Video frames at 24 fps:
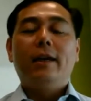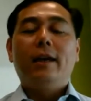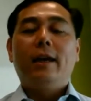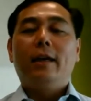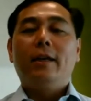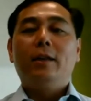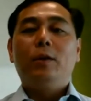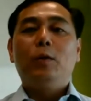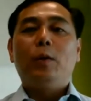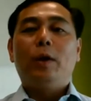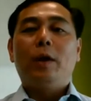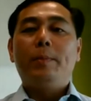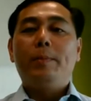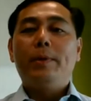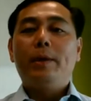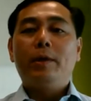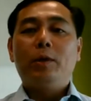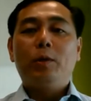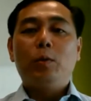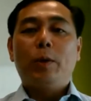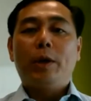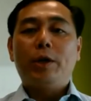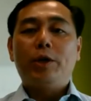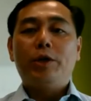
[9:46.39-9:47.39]
and to be
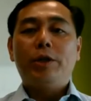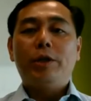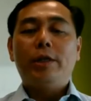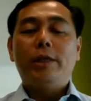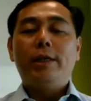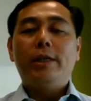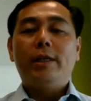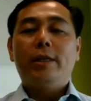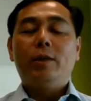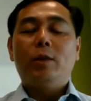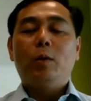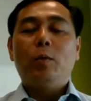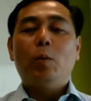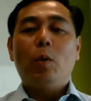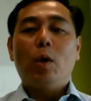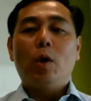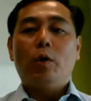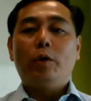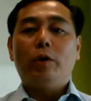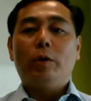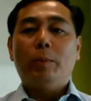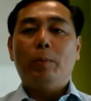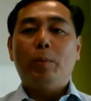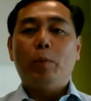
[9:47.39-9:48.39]
able to actually work
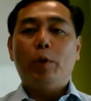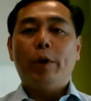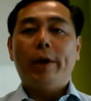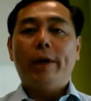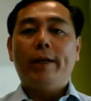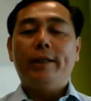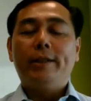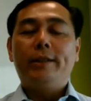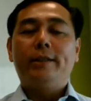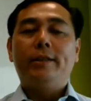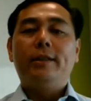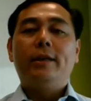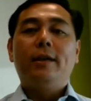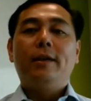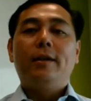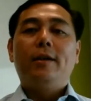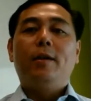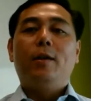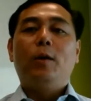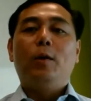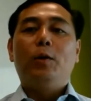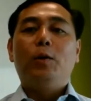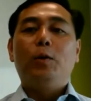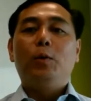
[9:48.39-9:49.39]
on the brakes,
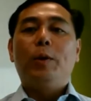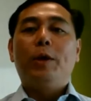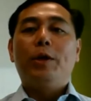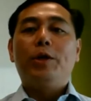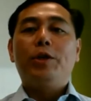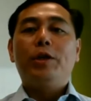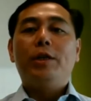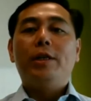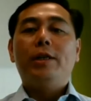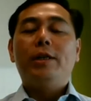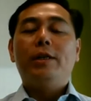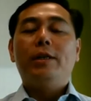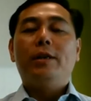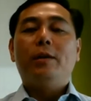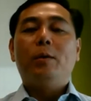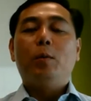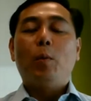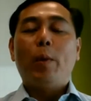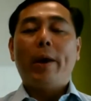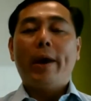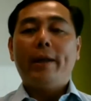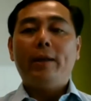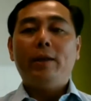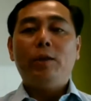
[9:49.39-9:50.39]
or to actually
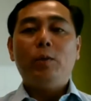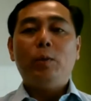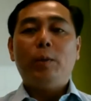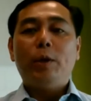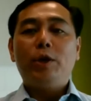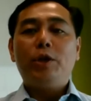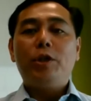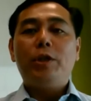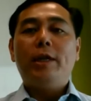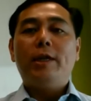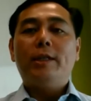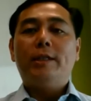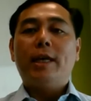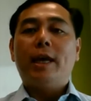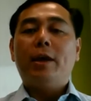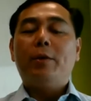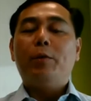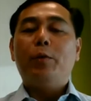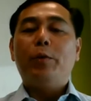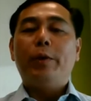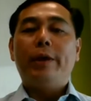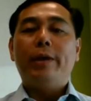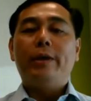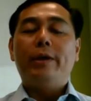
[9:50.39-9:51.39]
when to actually
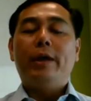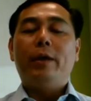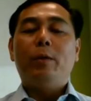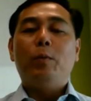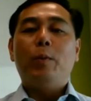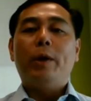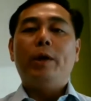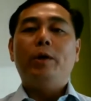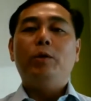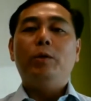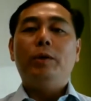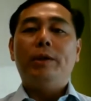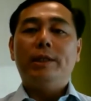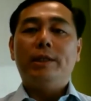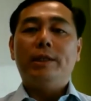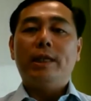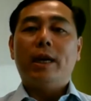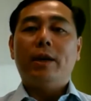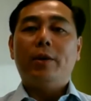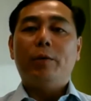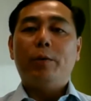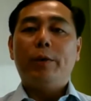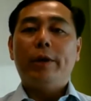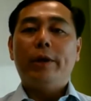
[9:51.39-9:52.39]
accelerate and when to
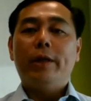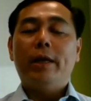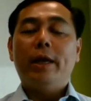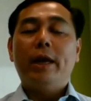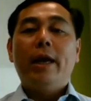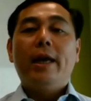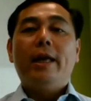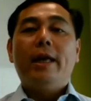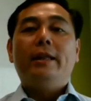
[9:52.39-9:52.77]
decelerate,